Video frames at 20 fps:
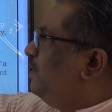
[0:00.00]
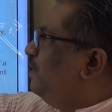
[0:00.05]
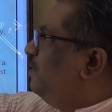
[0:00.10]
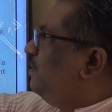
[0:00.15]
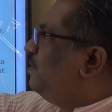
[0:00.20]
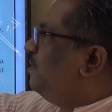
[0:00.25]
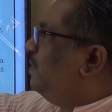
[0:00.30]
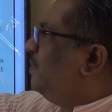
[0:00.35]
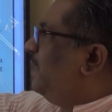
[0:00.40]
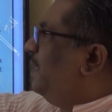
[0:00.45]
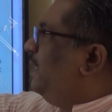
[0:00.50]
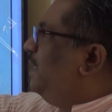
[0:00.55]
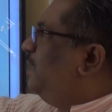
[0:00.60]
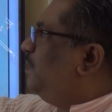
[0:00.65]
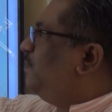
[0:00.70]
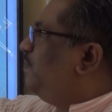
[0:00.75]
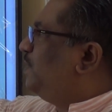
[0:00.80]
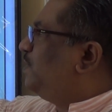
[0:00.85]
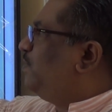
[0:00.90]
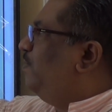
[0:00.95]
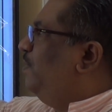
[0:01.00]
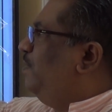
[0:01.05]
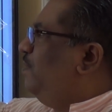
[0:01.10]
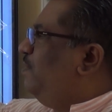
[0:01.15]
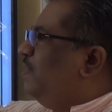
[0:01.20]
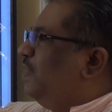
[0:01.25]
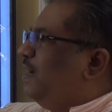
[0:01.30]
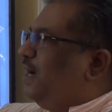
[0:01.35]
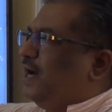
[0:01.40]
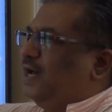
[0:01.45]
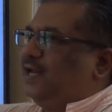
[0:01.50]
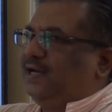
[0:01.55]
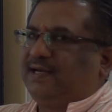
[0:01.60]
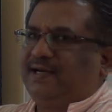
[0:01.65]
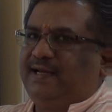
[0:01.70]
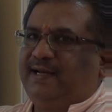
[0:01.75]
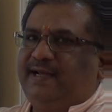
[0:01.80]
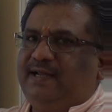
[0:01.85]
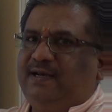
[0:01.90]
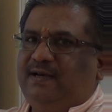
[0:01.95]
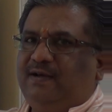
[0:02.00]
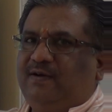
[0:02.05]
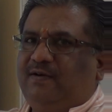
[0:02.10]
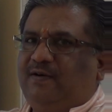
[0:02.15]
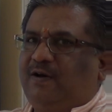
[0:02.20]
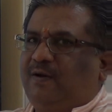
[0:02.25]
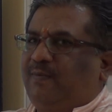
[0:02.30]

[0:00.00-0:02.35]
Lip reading: turns the red litmus blue? Alkaline or